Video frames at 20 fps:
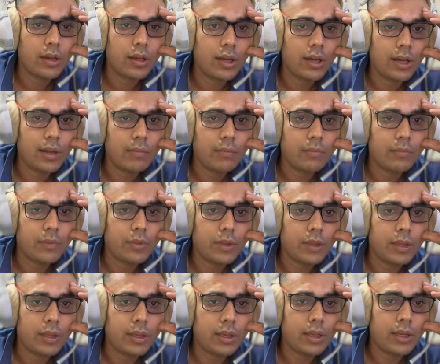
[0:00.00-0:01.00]
I'm
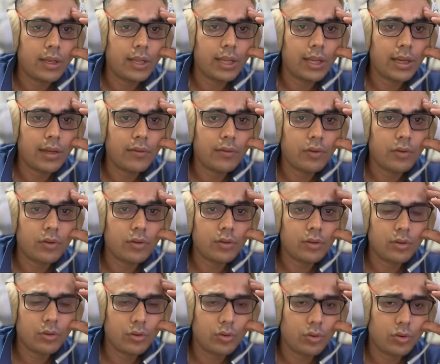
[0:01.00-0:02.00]
thinking like it was a
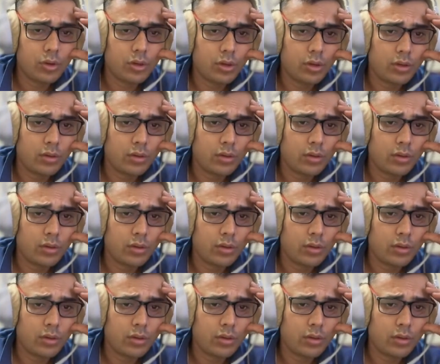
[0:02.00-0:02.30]
good.